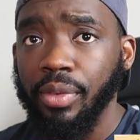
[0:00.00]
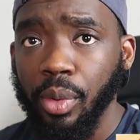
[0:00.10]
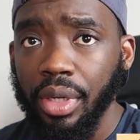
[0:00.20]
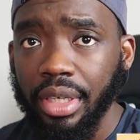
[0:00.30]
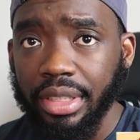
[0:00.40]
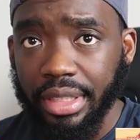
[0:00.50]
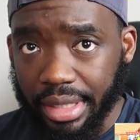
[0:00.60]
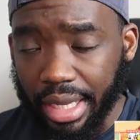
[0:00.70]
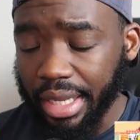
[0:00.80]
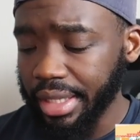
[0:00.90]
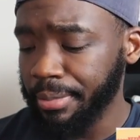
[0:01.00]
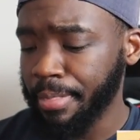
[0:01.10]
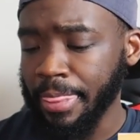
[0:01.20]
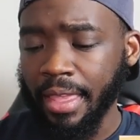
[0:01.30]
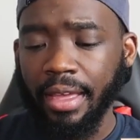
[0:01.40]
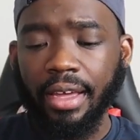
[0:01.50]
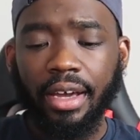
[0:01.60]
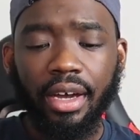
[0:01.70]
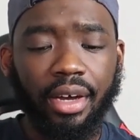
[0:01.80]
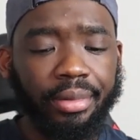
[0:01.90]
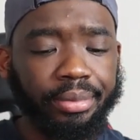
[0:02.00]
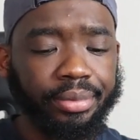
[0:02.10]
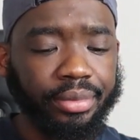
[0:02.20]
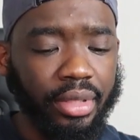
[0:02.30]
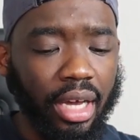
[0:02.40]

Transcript: for the day um,